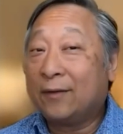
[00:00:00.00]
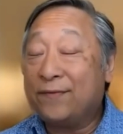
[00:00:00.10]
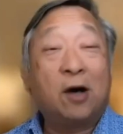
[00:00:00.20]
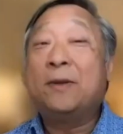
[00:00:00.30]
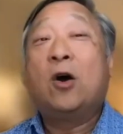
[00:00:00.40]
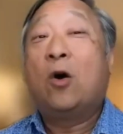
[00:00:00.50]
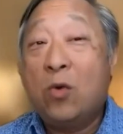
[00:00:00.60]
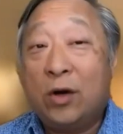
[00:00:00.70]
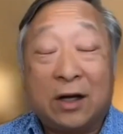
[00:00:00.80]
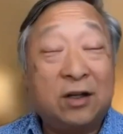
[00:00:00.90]
There'll be
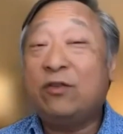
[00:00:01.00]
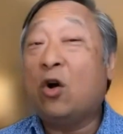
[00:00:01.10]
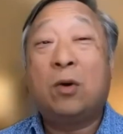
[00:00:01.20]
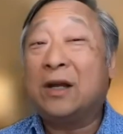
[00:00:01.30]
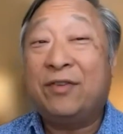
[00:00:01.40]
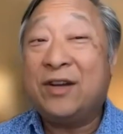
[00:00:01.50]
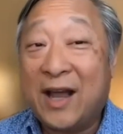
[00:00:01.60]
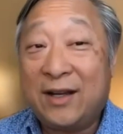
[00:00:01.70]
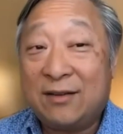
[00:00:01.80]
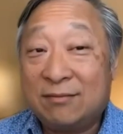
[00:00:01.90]
homework. I'll give you homework every
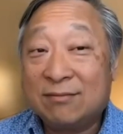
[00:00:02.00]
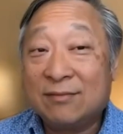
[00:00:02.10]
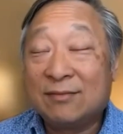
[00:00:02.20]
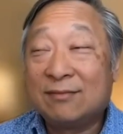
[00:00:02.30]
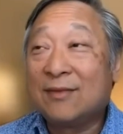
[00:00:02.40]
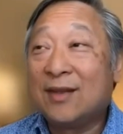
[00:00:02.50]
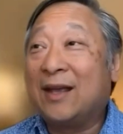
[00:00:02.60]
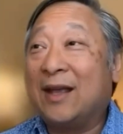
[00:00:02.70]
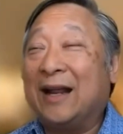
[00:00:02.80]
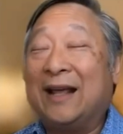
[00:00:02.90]
night."
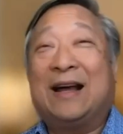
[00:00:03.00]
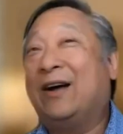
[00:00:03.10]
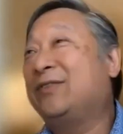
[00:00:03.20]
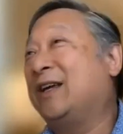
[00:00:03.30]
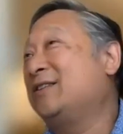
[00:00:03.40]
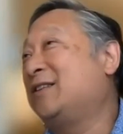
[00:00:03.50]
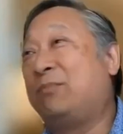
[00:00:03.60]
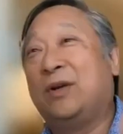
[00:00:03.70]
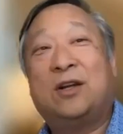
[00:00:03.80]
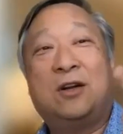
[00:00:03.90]
And I laughed. I
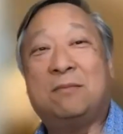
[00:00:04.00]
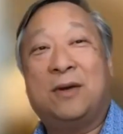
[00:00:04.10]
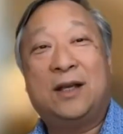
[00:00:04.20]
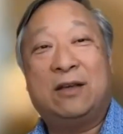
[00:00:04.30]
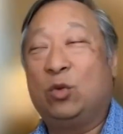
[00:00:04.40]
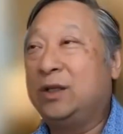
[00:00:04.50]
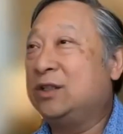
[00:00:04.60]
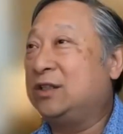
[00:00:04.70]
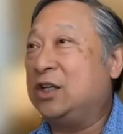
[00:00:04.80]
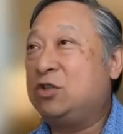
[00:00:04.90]
said, "Bring it on, Mike. If you're willing
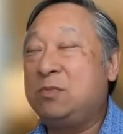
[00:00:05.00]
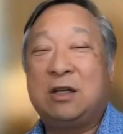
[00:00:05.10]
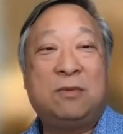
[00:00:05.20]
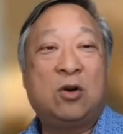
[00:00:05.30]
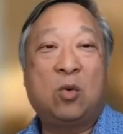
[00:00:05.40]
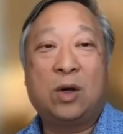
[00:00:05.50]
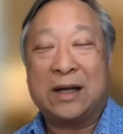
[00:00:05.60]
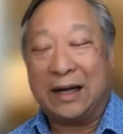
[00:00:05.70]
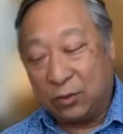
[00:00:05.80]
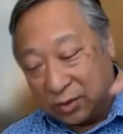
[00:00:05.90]
to teach me, give me
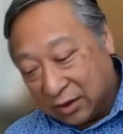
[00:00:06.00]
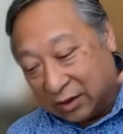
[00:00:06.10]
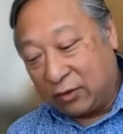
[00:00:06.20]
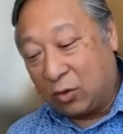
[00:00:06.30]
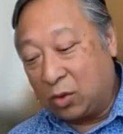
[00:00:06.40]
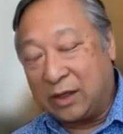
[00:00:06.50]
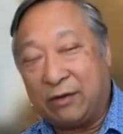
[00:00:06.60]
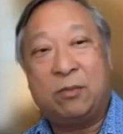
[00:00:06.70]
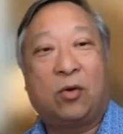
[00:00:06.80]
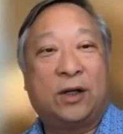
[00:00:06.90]
homework. I will deliver homework
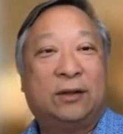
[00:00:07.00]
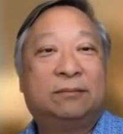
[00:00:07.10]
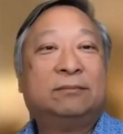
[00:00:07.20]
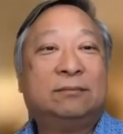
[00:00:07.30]
every morning."